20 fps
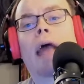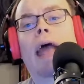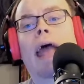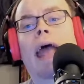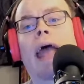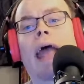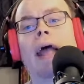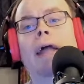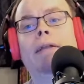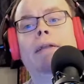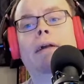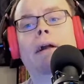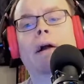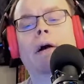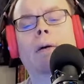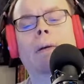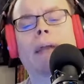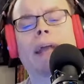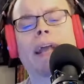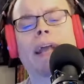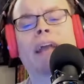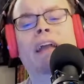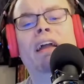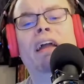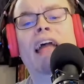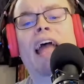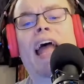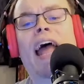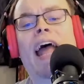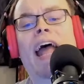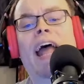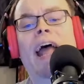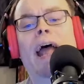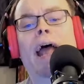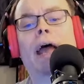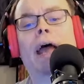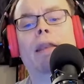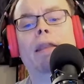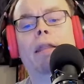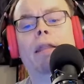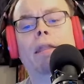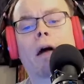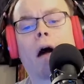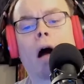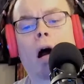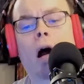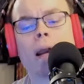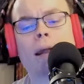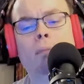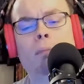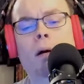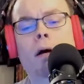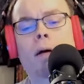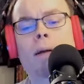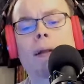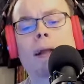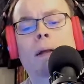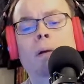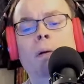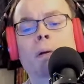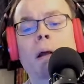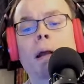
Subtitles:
and Cody and the Hardy Party,